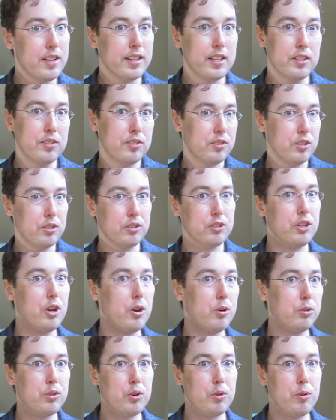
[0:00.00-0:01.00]
It can still
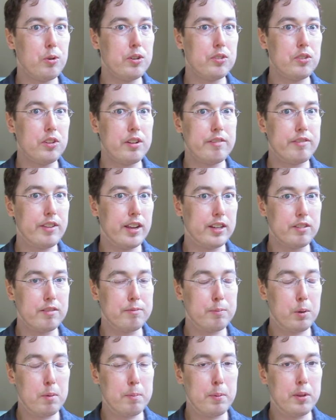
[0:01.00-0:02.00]
go towards an
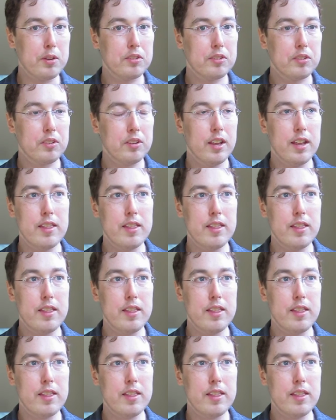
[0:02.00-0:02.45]
effective purpose.